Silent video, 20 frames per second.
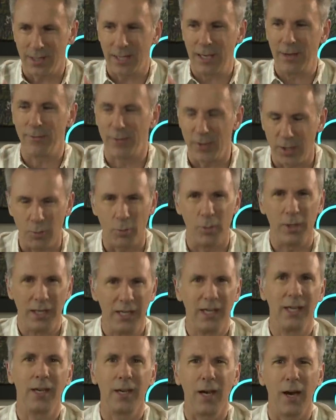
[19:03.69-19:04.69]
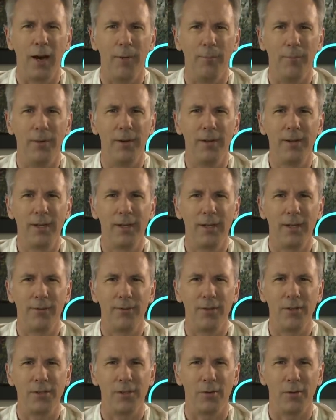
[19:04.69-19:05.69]
give you an income,
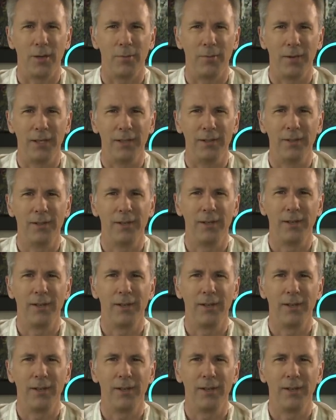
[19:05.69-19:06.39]
if you see what I mean?